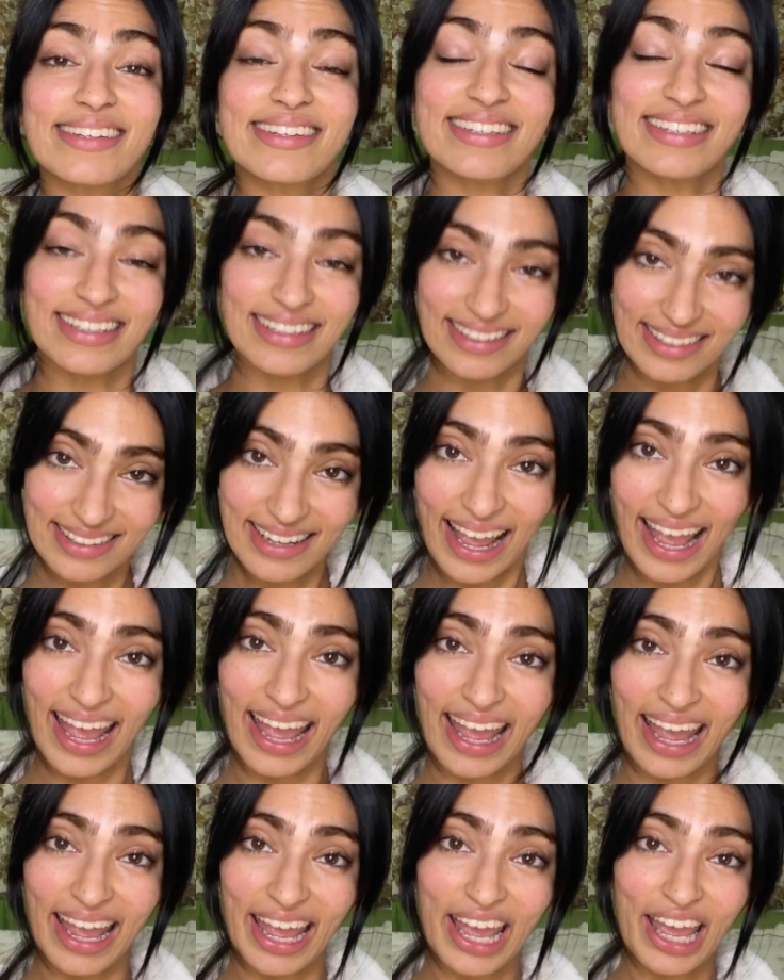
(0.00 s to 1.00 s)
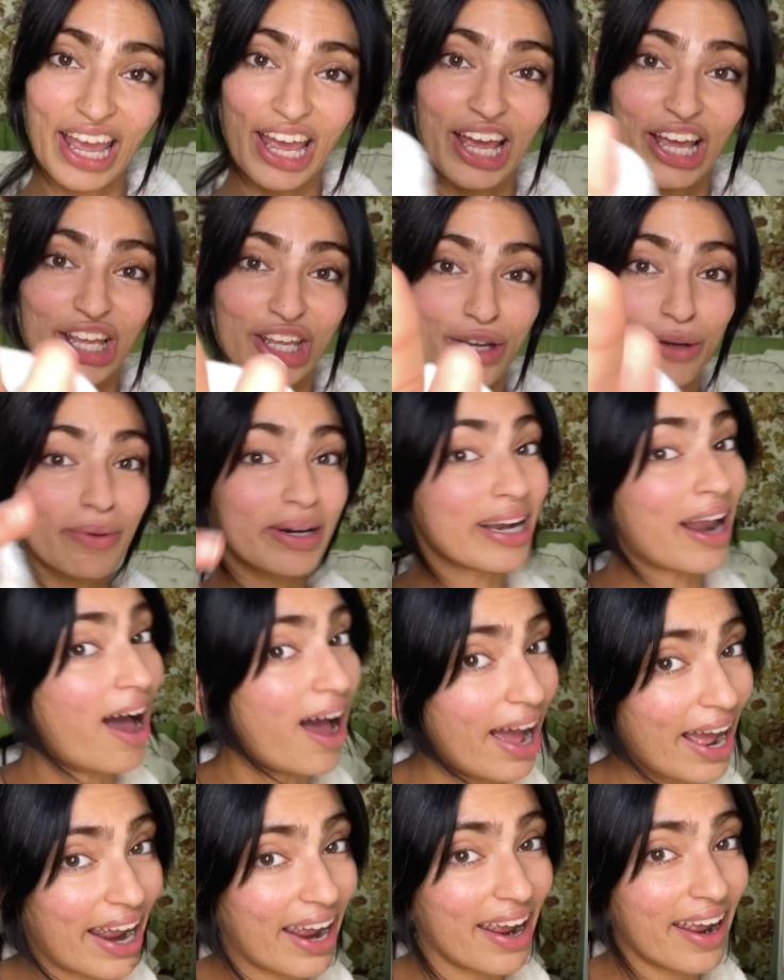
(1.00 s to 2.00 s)
today you and
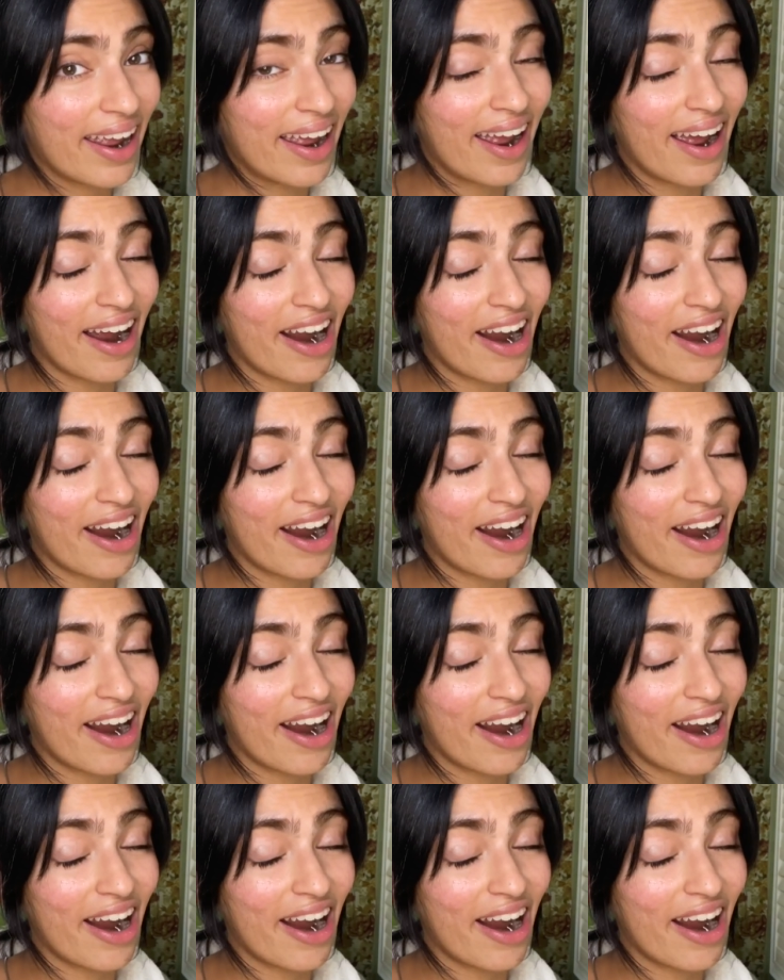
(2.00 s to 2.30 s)
I